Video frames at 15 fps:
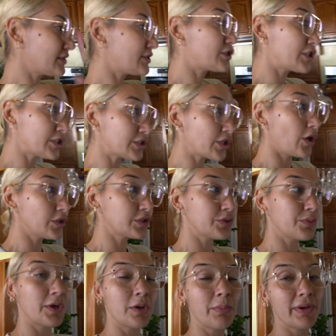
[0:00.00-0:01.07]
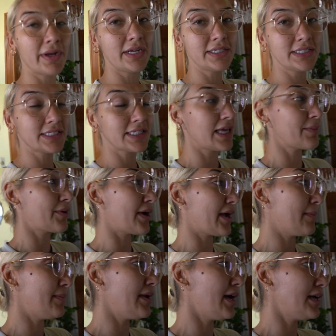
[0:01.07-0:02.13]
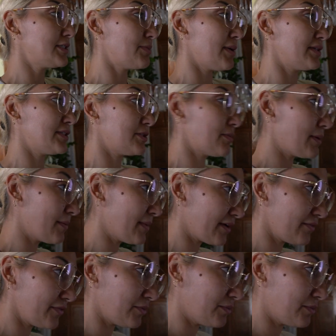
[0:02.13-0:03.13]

Just also wanna put out a disclaimer, I'm not sponsored by Mega Fit